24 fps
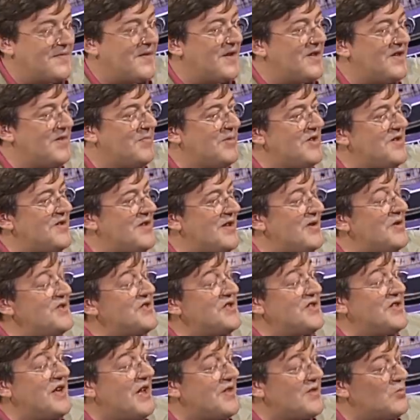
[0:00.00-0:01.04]
the fundament, there is
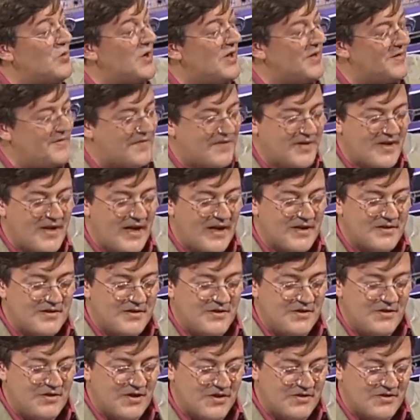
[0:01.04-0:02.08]
another word for that.
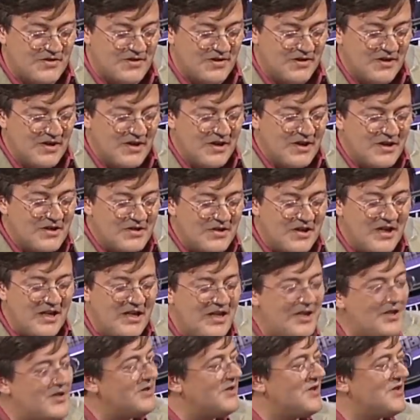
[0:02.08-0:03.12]
You don't
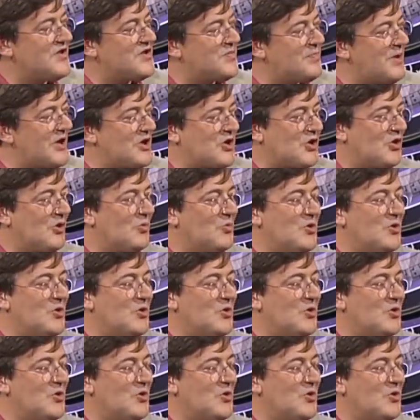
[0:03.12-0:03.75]
need a special